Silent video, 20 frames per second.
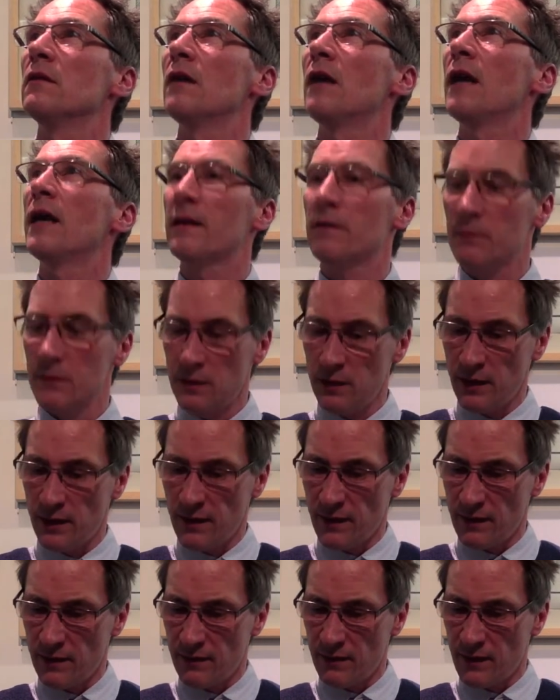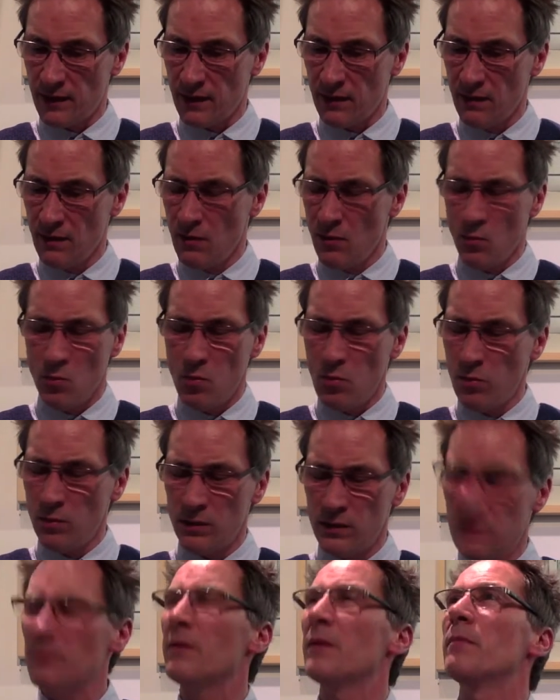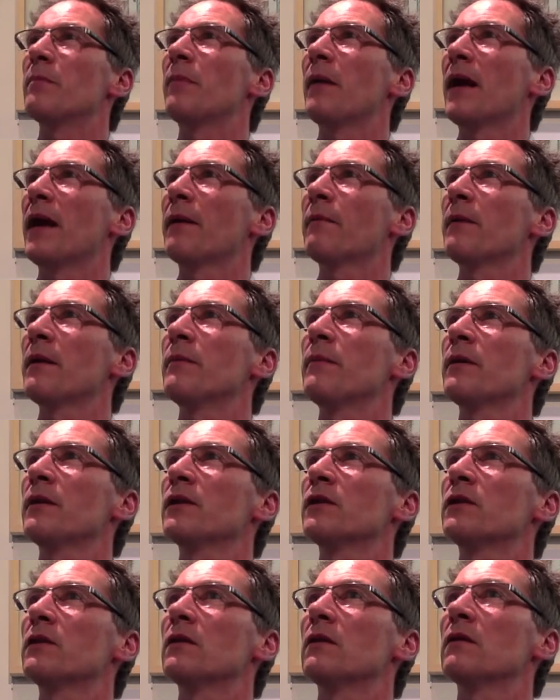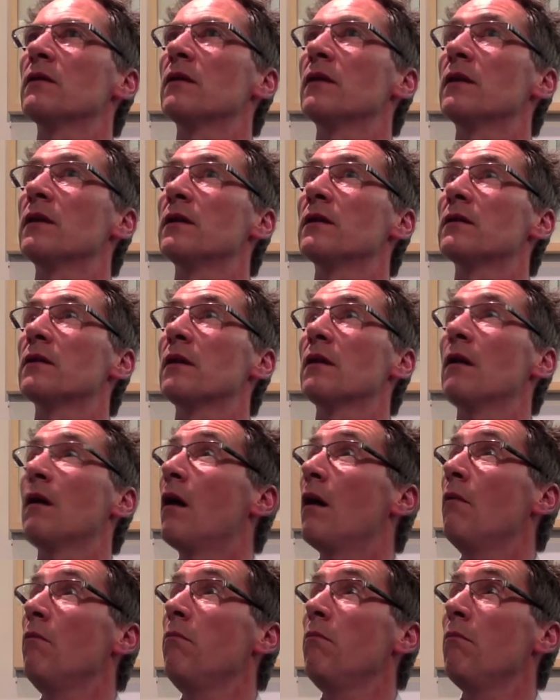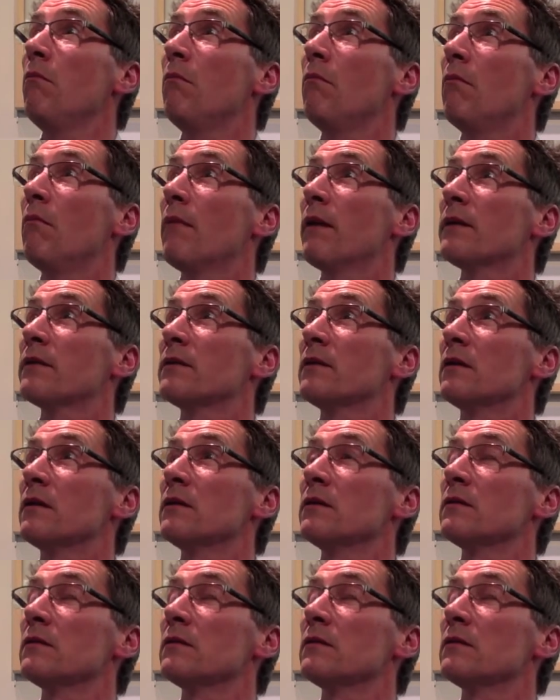And I was looking at that thinking, well, that's a bit black. Maybe I should. And it's like, oh, that's nice.